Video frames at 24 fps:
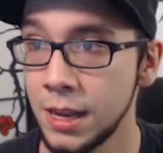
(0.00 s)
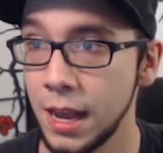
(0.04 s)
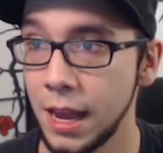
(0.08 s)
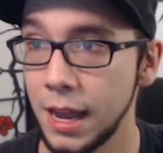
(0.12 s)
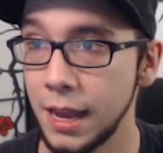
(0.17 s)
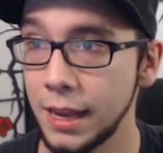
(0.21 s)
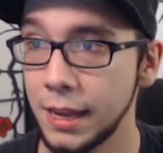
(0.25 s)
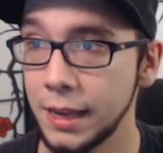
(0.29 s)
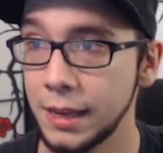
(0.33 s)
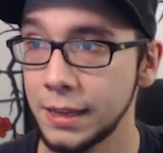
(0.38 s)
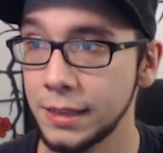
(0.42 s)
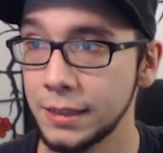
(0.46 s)

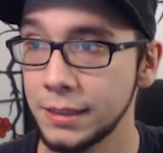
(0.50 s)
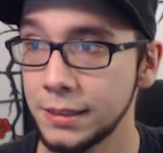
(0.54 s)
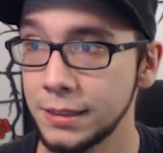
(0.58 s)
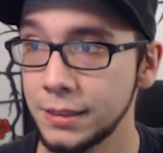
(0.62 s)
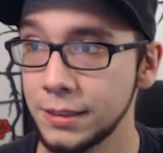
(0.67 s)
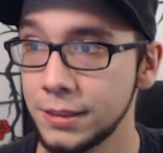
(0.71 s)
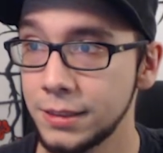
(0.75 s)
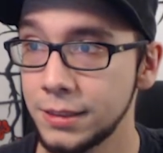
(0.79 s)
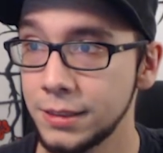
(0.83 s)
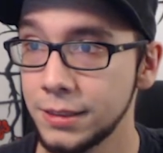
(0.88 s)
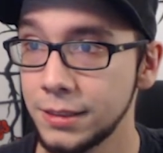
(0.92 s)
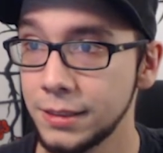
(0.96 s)

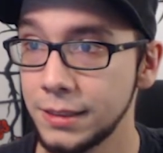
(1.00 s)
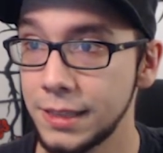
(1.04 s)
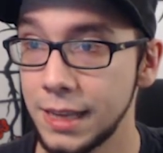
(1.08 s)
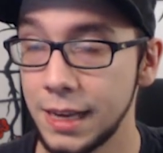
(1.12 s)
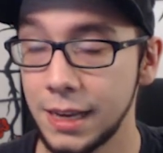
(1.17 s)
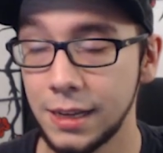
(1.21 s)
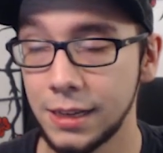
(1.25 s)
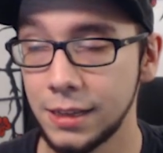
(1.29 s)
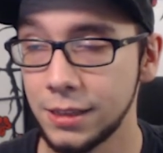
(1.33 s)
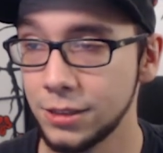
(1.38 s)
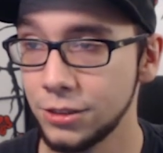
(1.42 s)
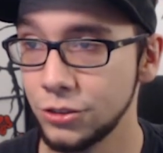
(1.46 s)
And
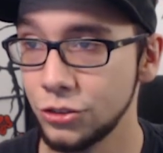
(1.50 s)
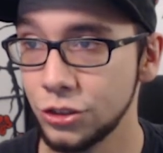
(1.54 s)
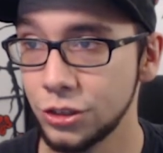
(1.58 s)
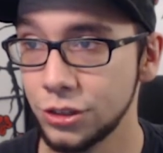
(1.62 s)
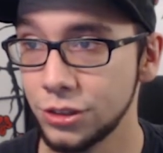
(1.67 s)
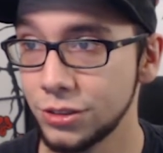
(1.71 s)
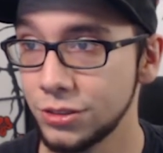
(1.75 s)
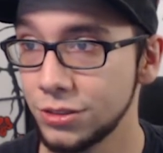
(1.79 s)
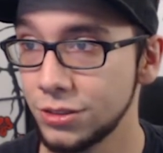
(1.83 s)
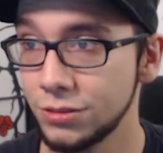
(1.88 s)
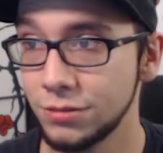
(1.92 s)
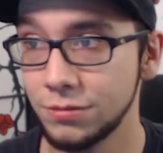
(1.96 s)
yeah,
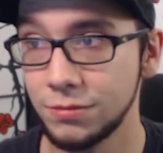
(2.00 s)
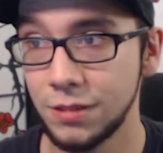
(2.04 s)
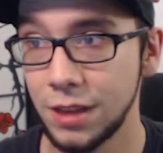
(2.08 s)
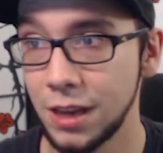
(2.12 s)
just